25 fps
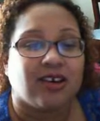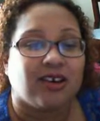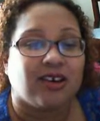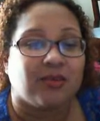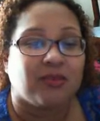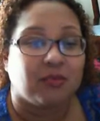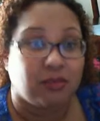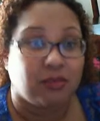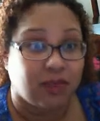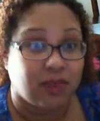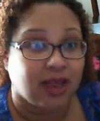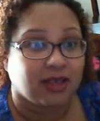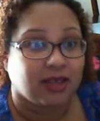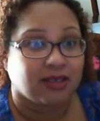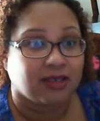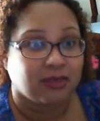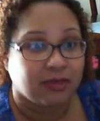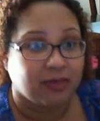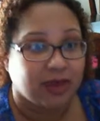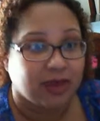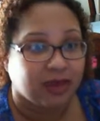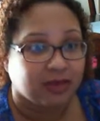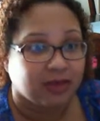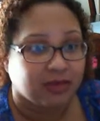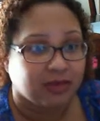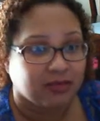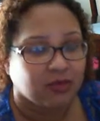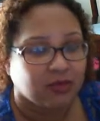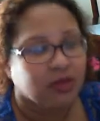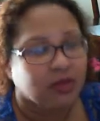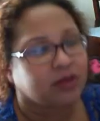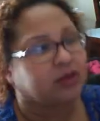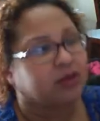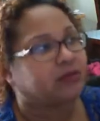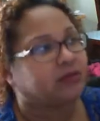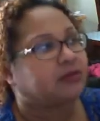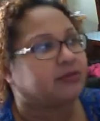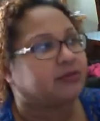back to back
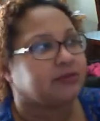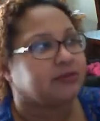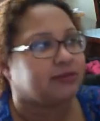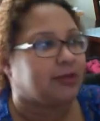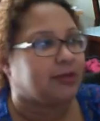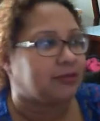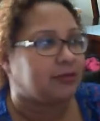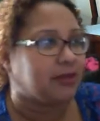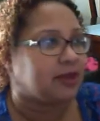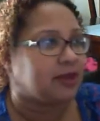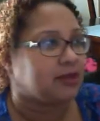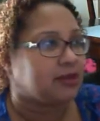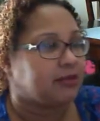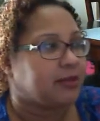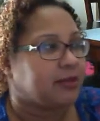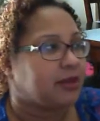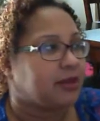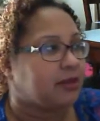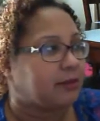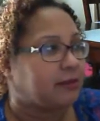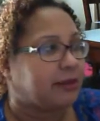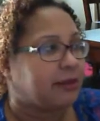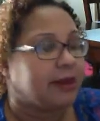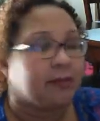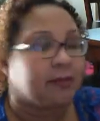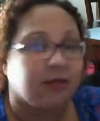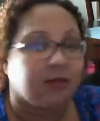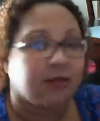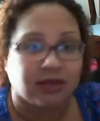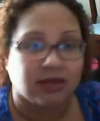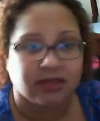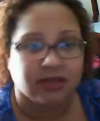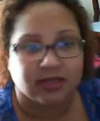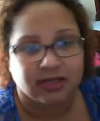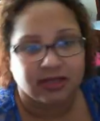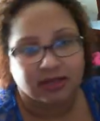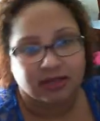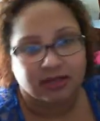well not back to back to back but the
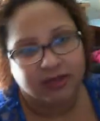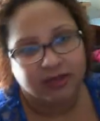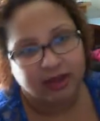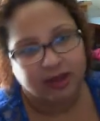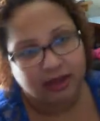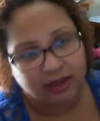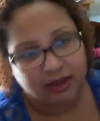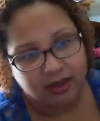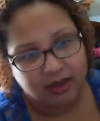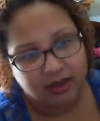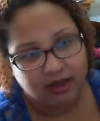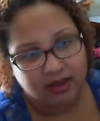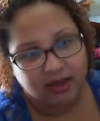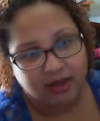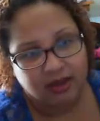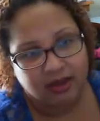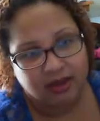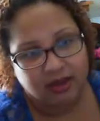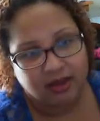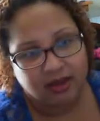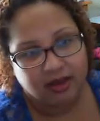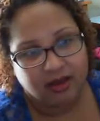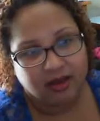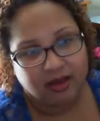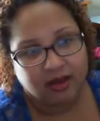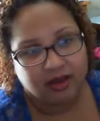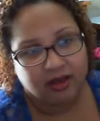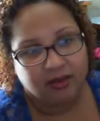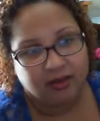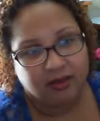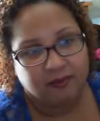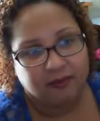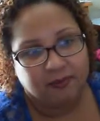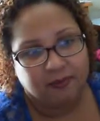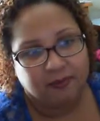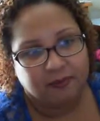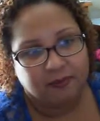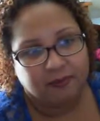same day
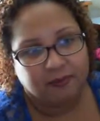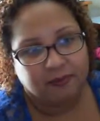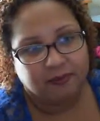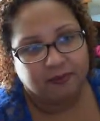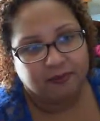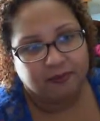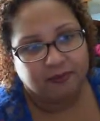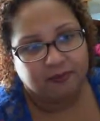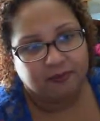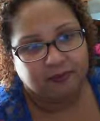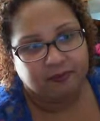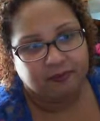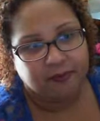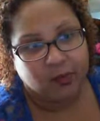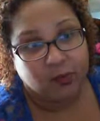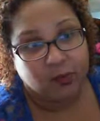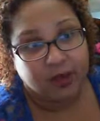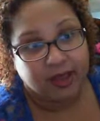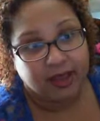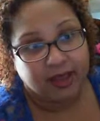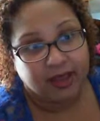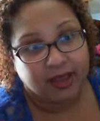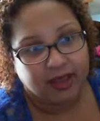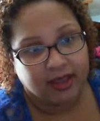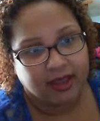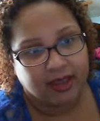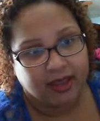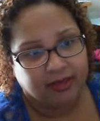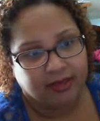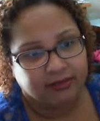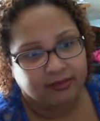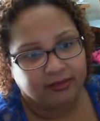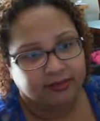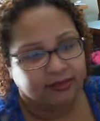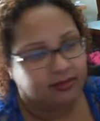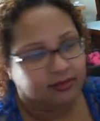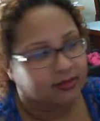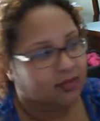um, while I can
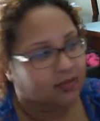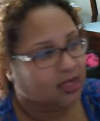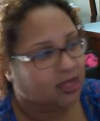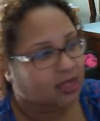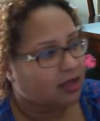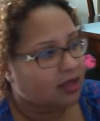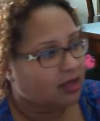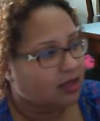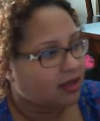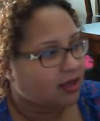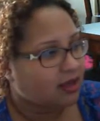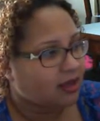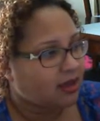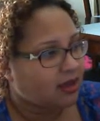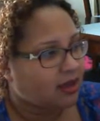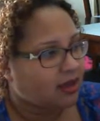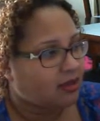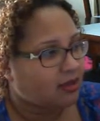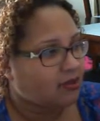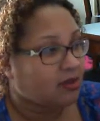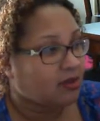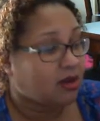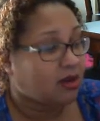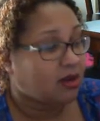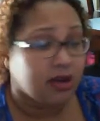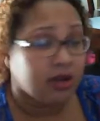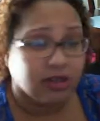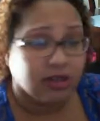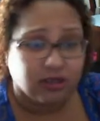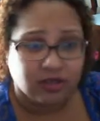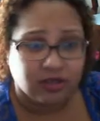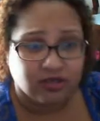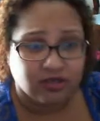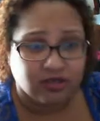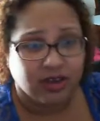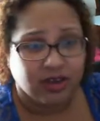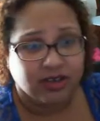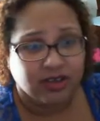and I'm going to
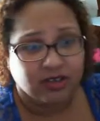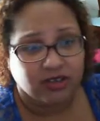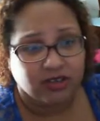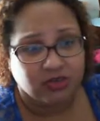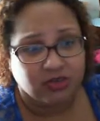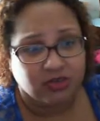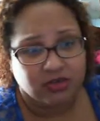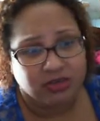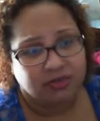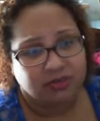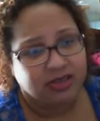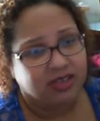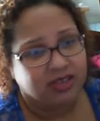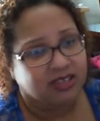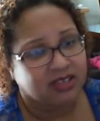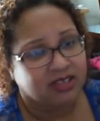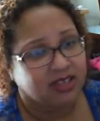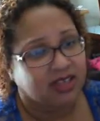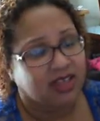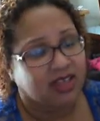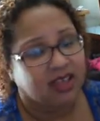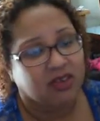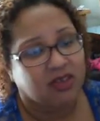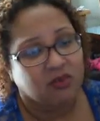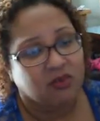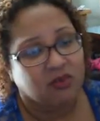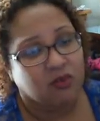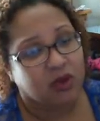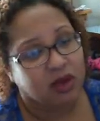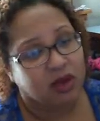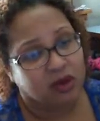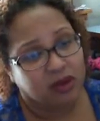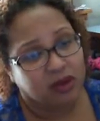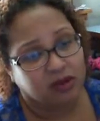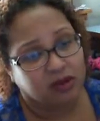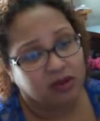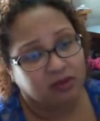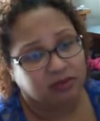try to do as many as I can
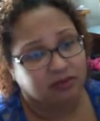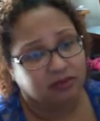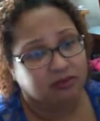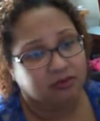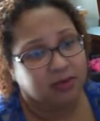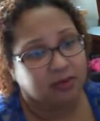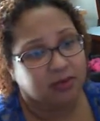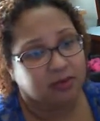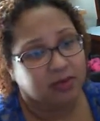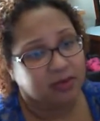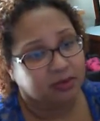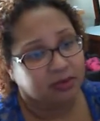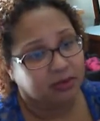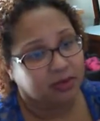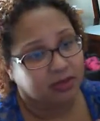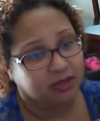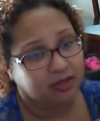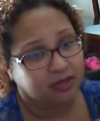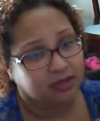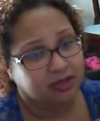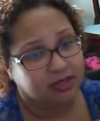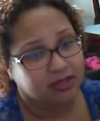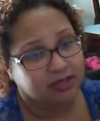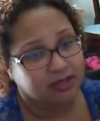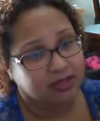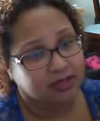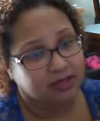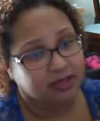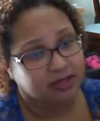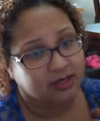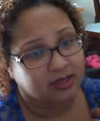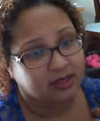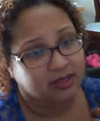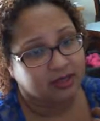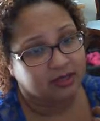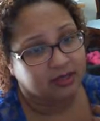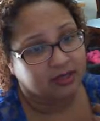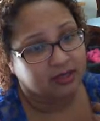while my baby is
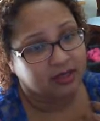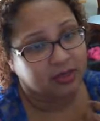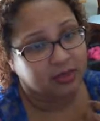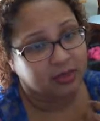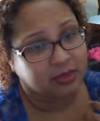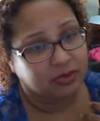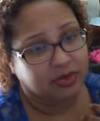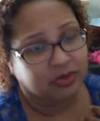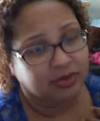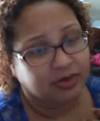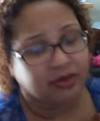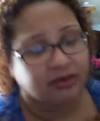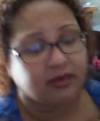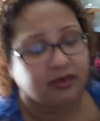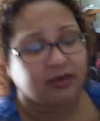sleeping